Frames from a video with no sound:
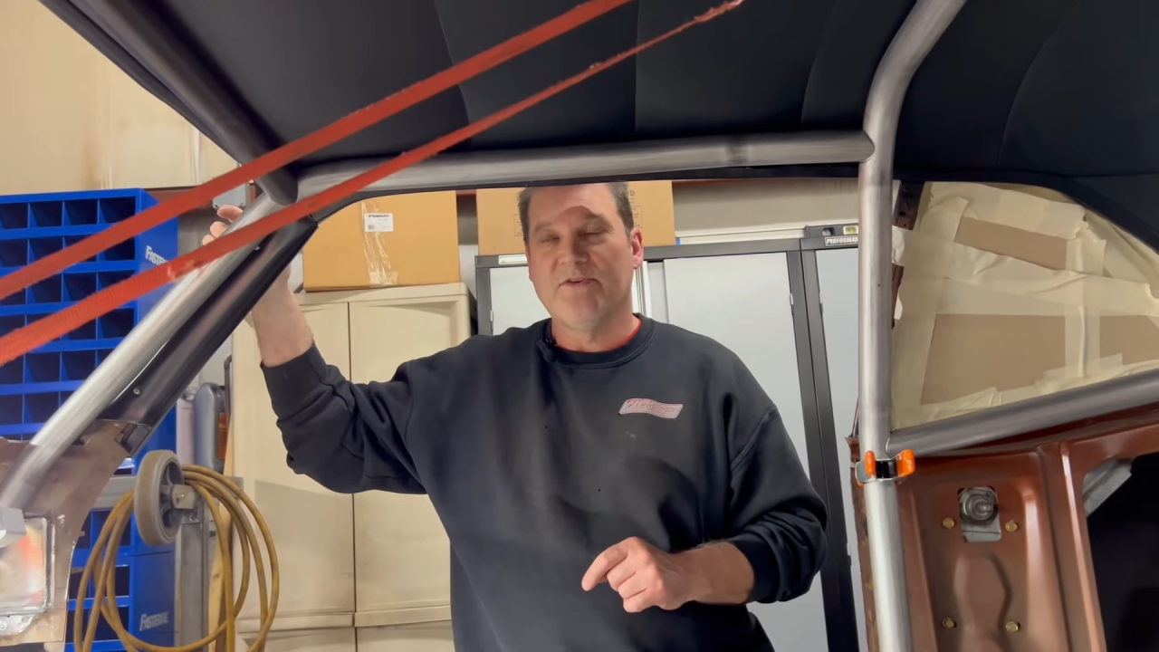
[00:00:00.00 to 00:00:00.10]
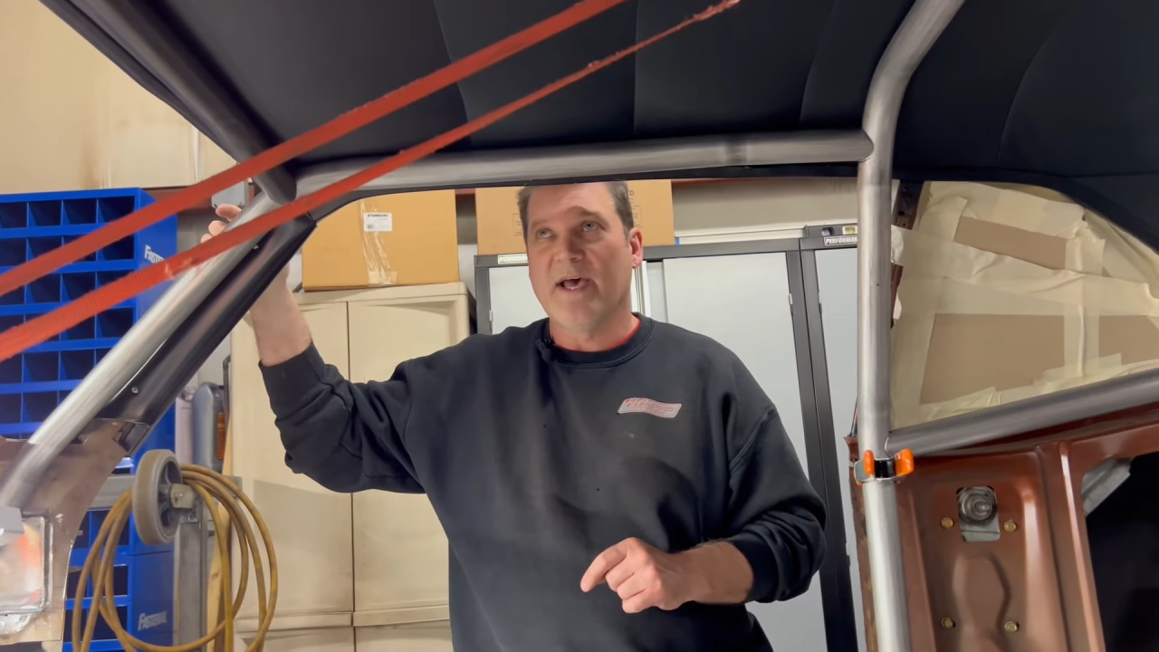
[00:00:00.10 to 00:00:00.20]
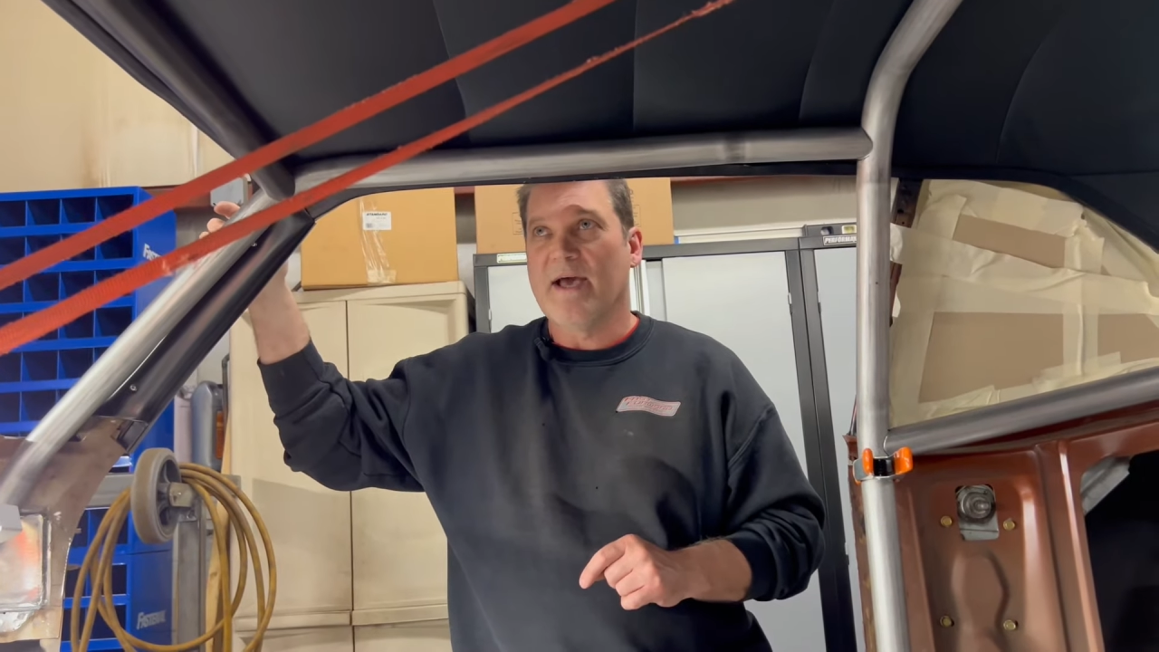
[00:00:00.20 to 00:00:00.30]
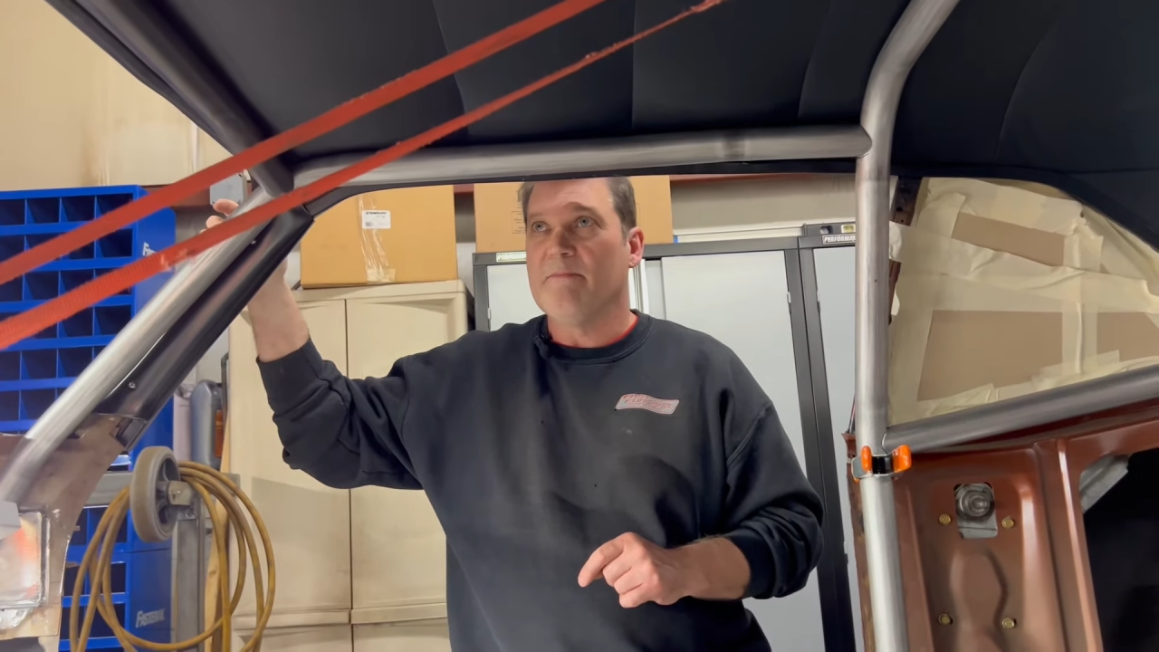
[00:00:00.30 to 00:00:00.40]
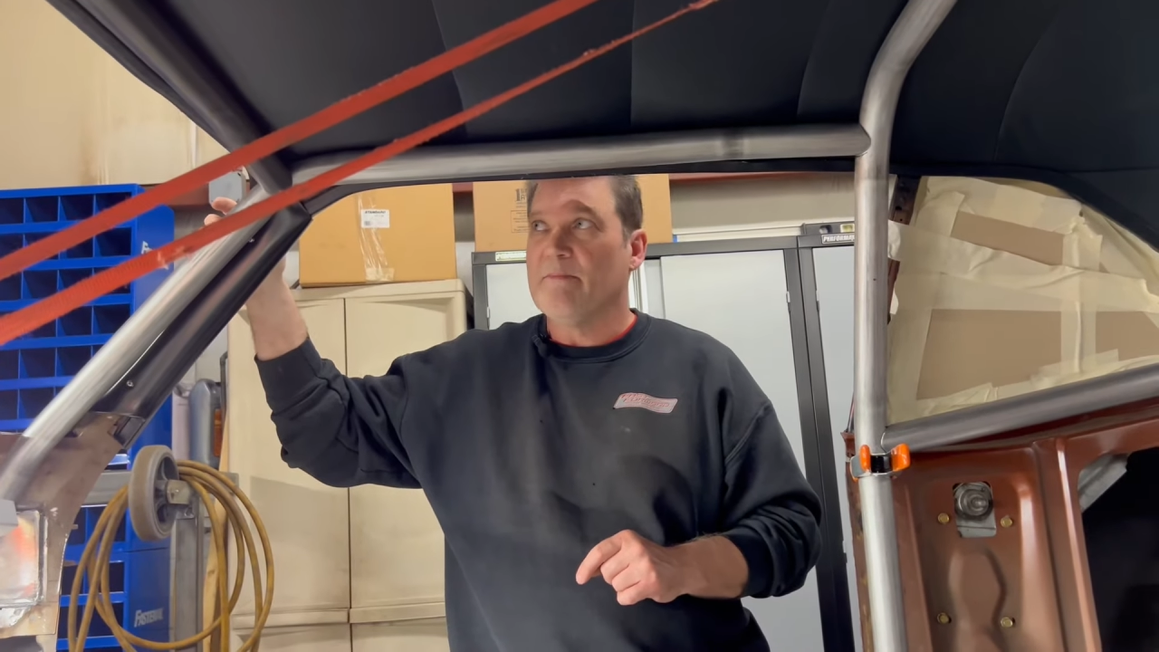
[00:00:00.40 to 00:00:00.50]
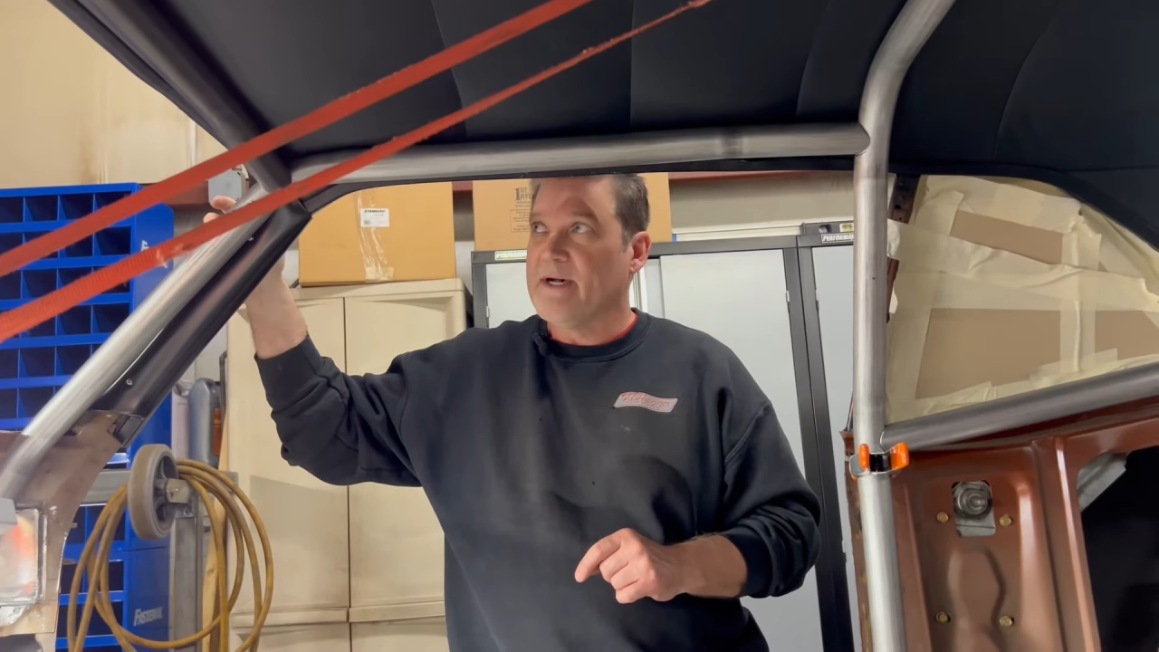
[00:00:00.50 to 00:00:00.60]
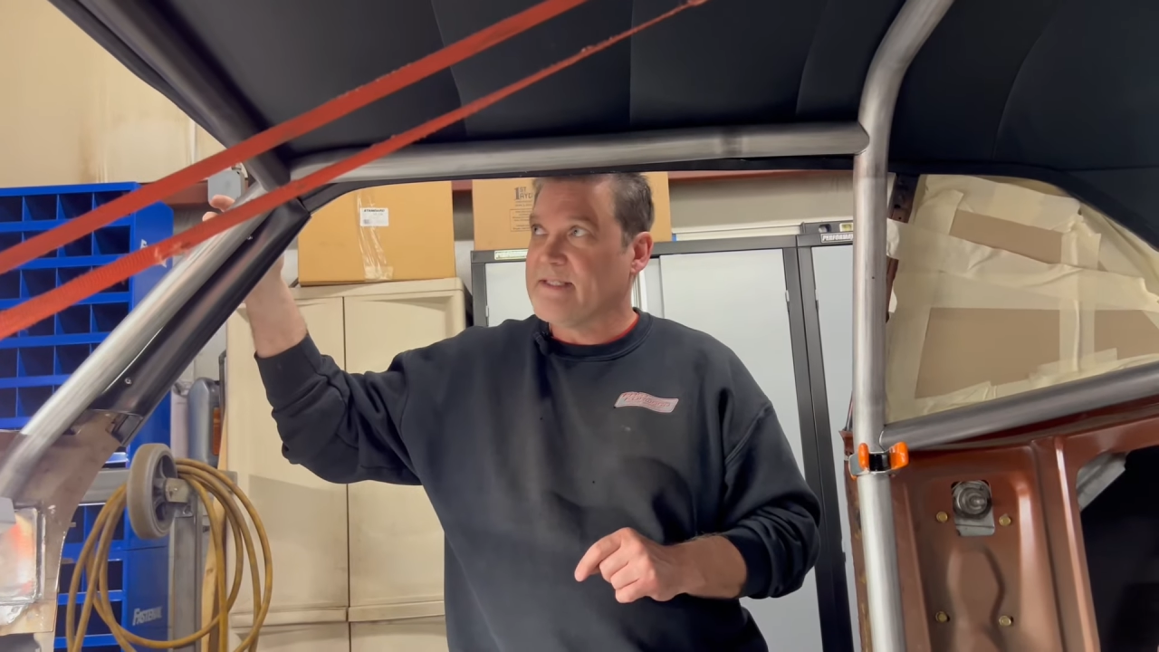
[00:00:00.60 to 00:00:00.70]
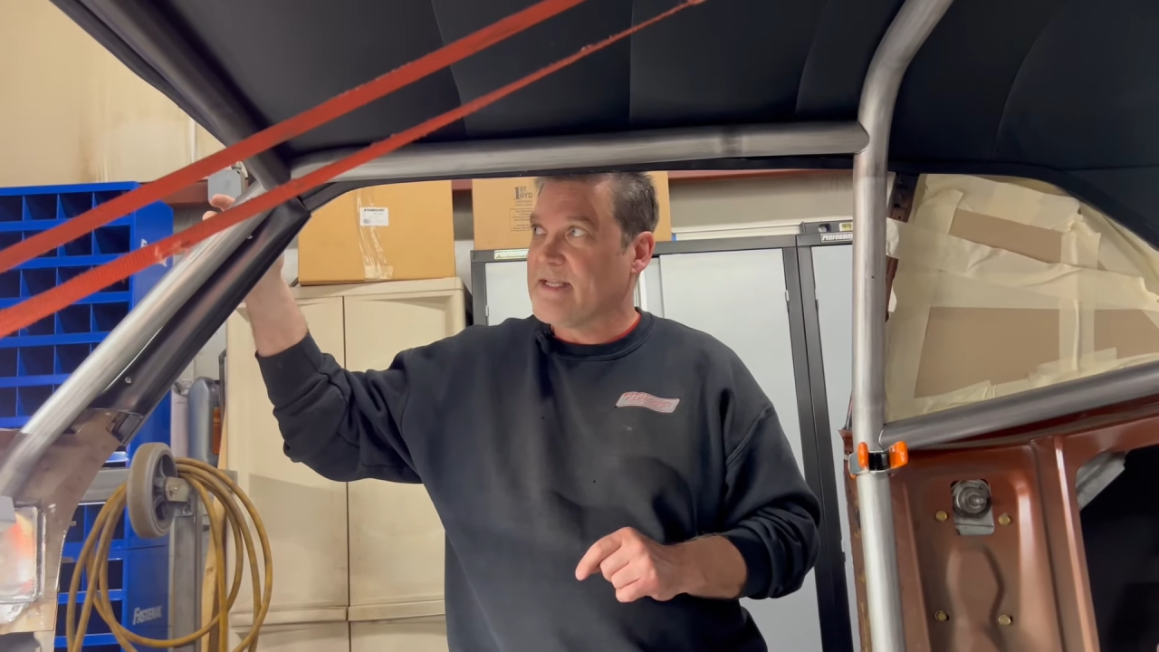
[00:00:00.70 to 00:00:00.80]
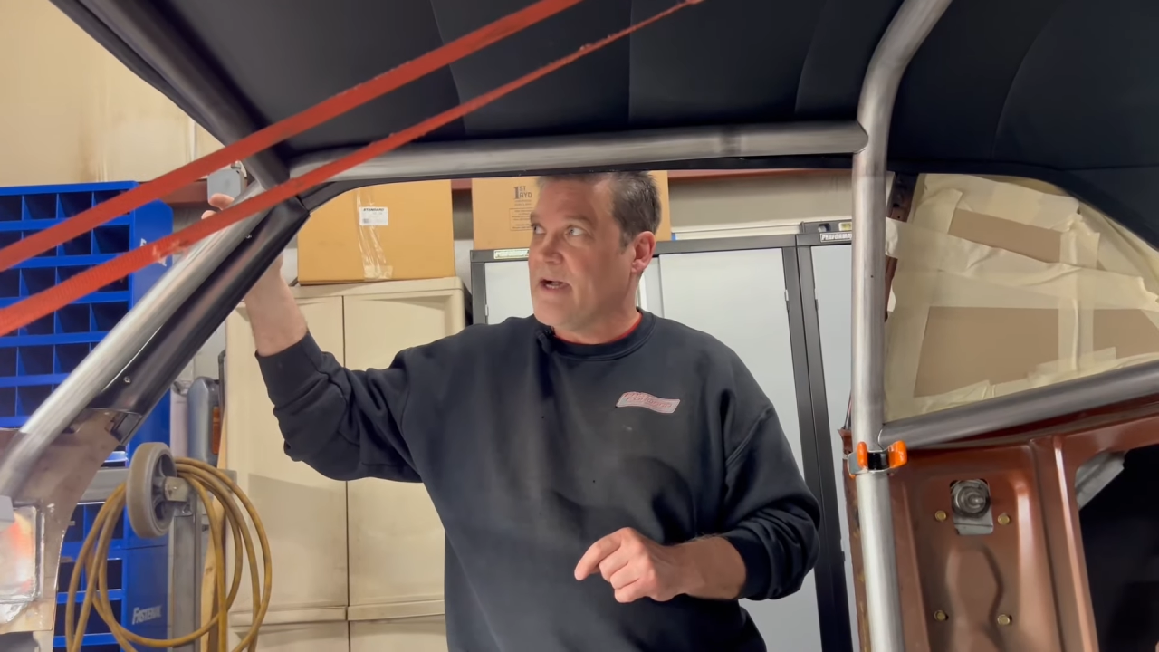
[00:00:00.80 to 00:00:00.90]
that, but